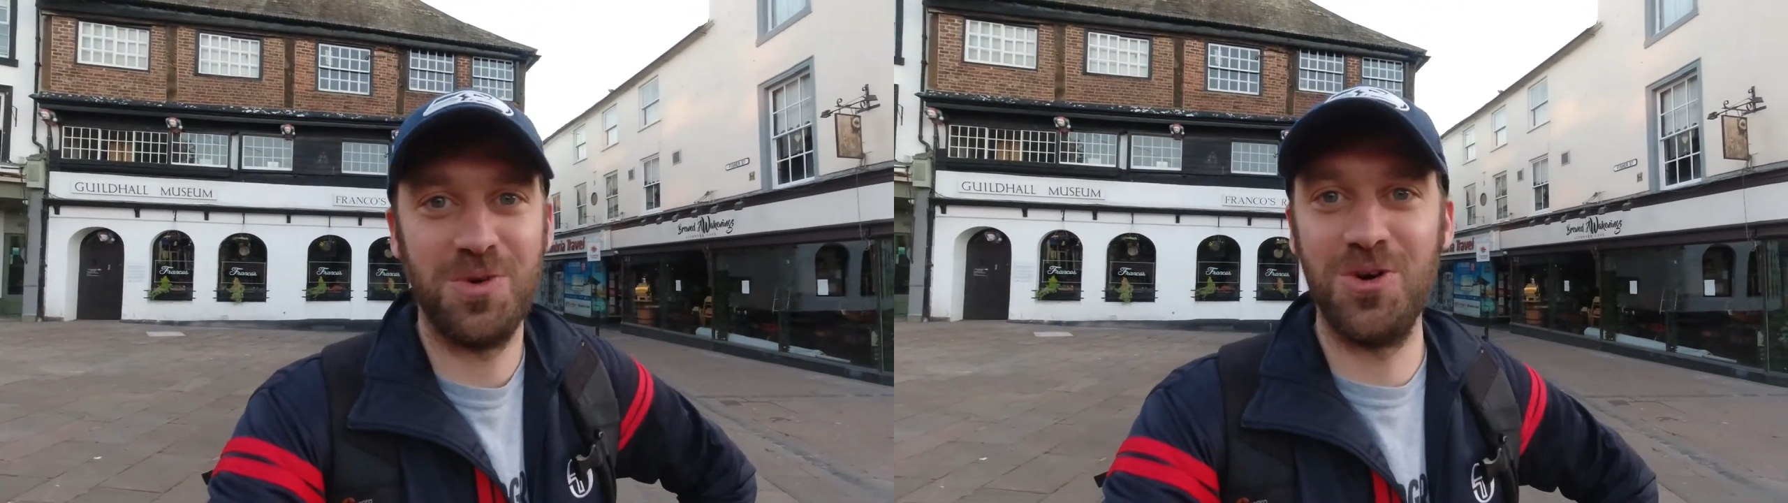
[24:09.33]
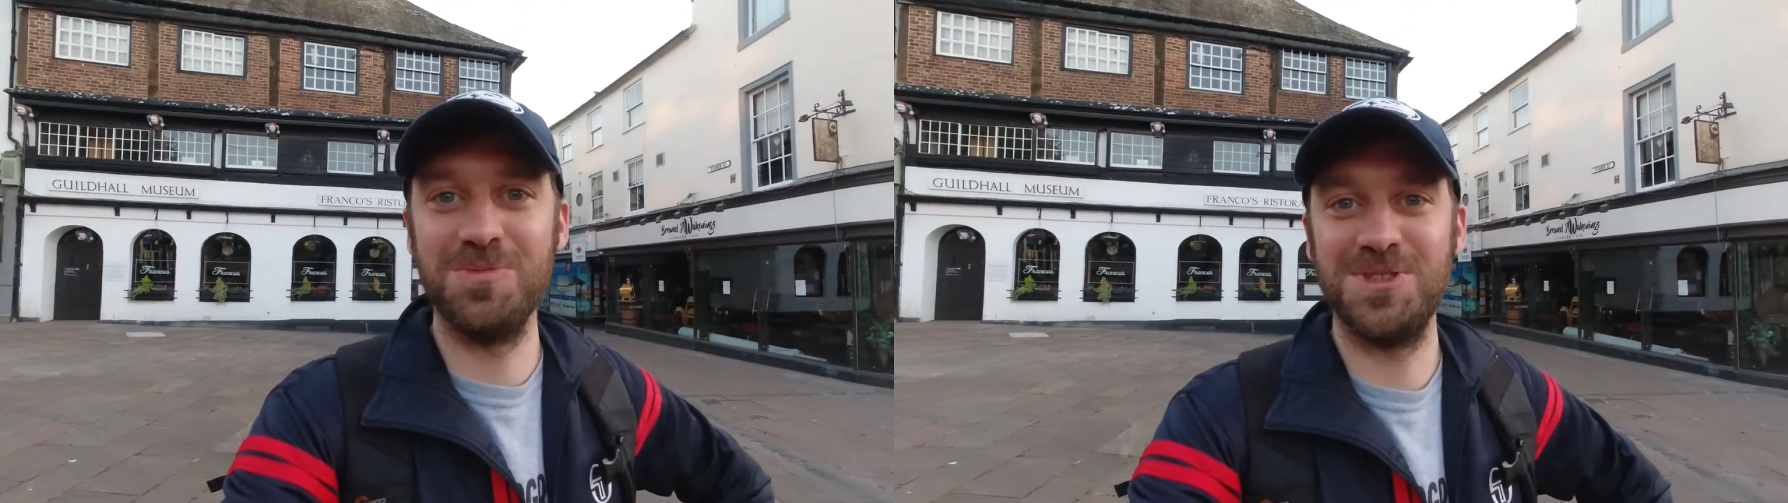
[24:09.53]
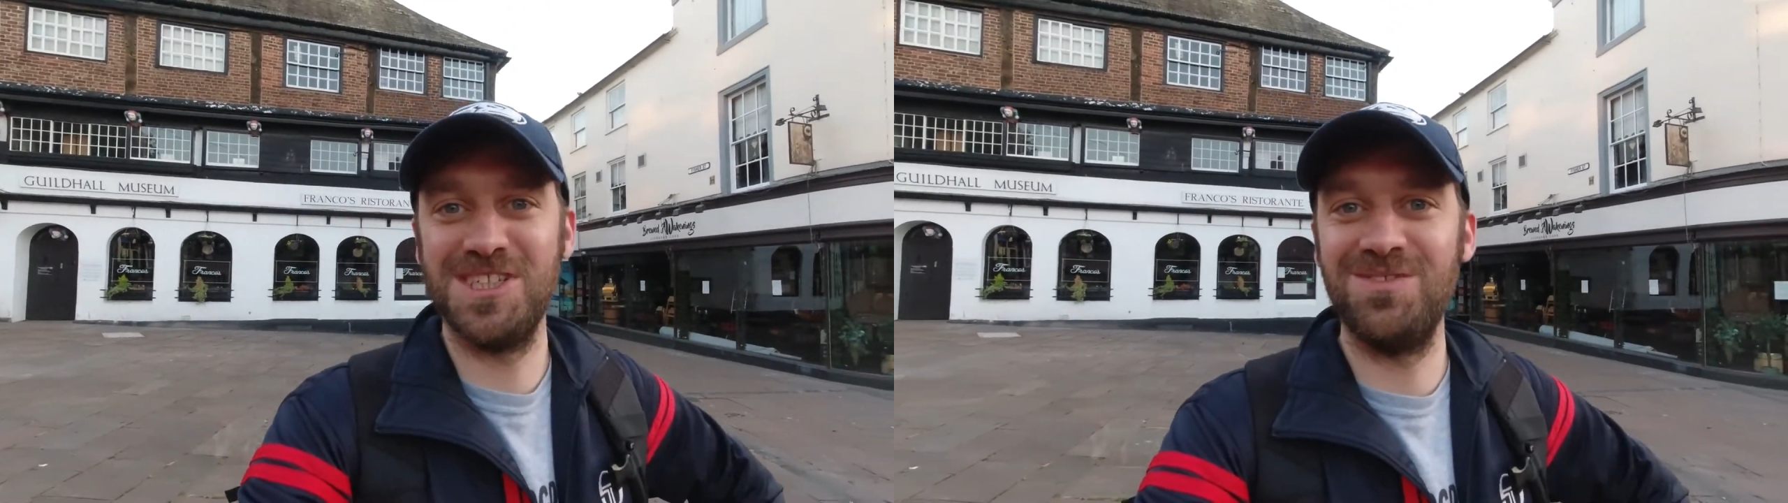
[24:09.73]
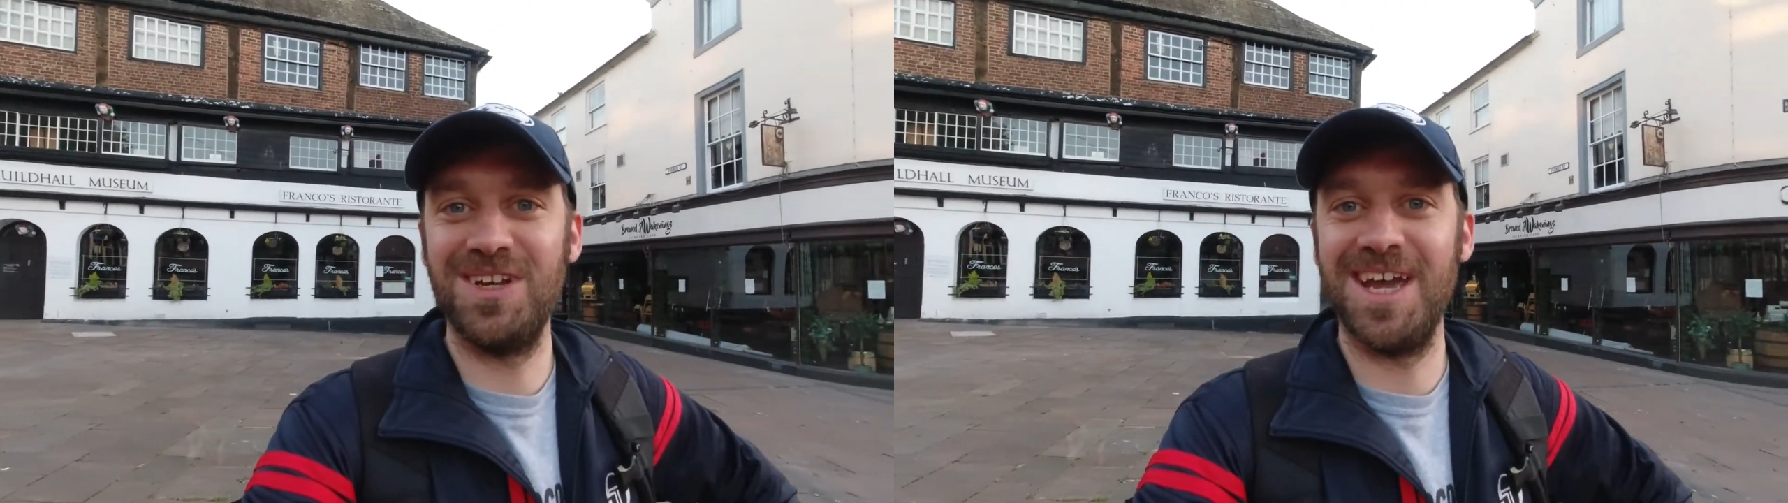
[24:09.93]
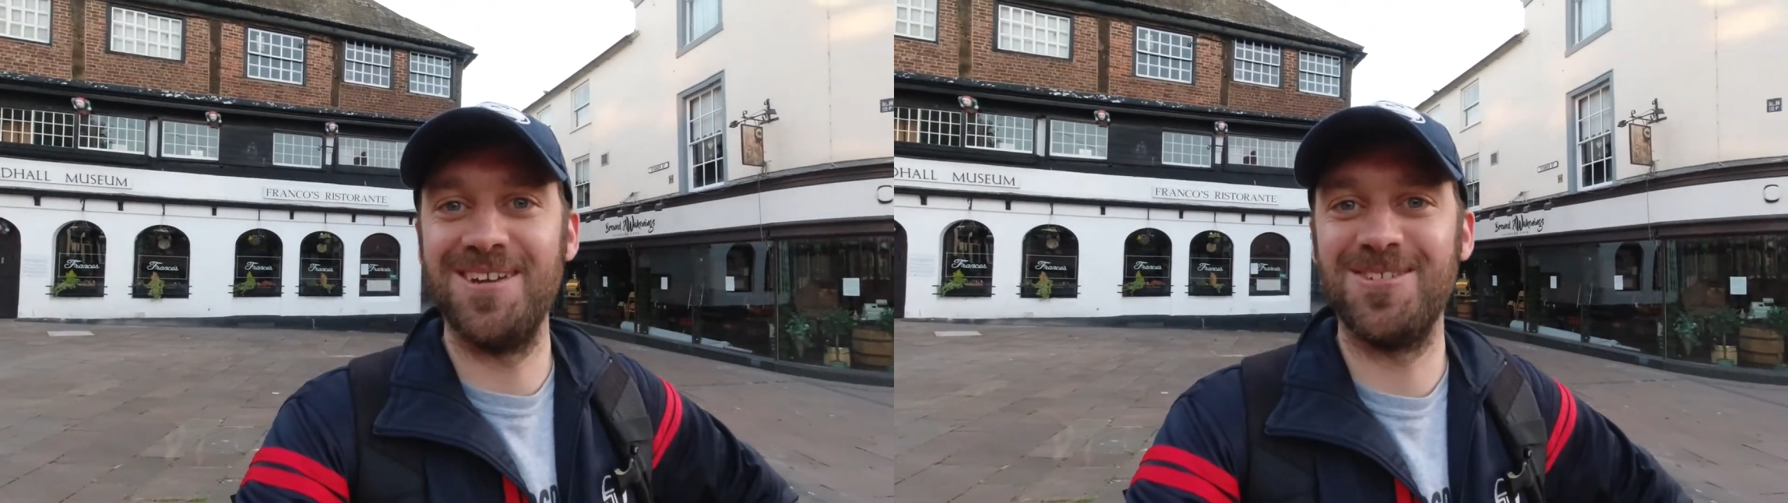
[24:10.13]
home, see where
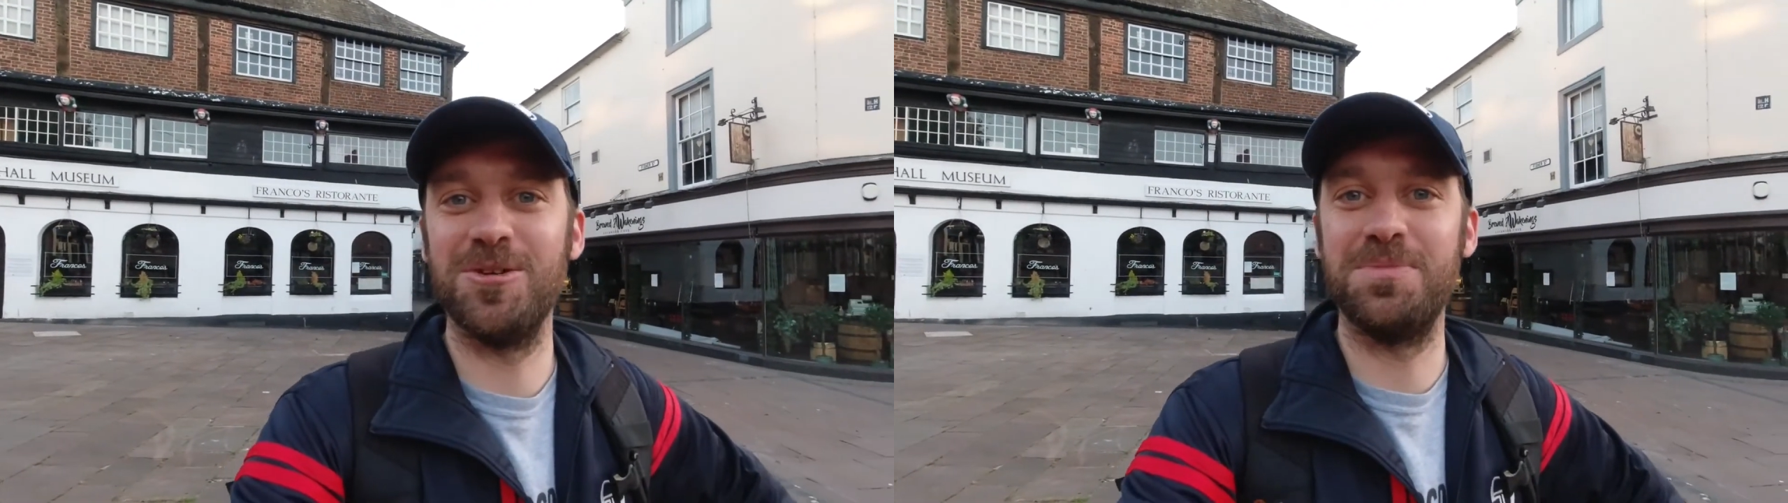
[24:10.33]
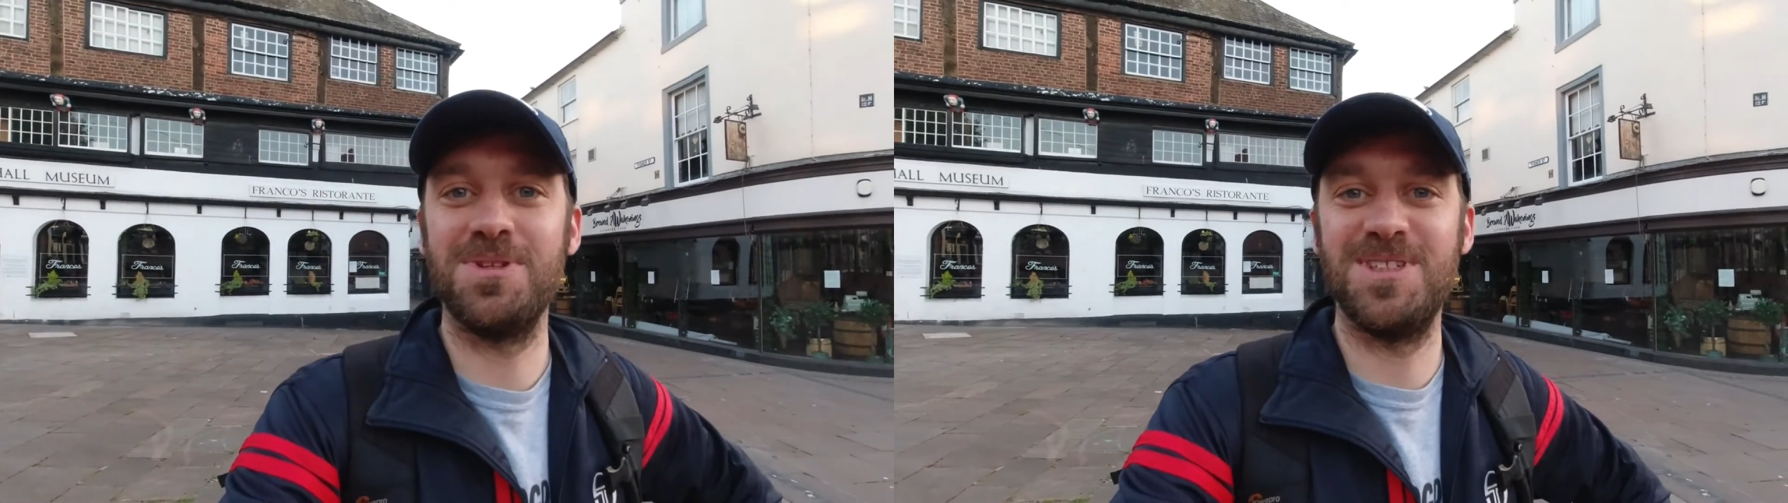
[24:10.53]
you end up,